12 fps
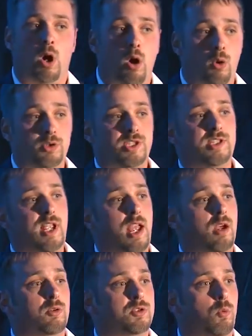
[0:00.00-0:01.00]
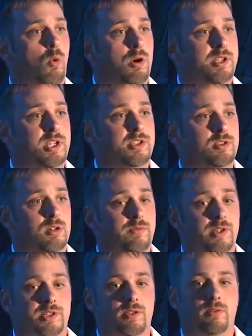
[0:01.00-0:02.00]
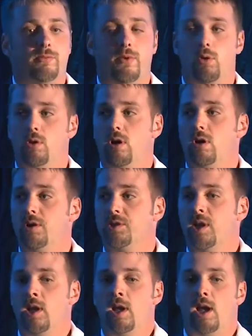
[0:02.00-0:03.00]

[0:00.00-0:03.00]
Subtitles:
post-sales warranty service phone calls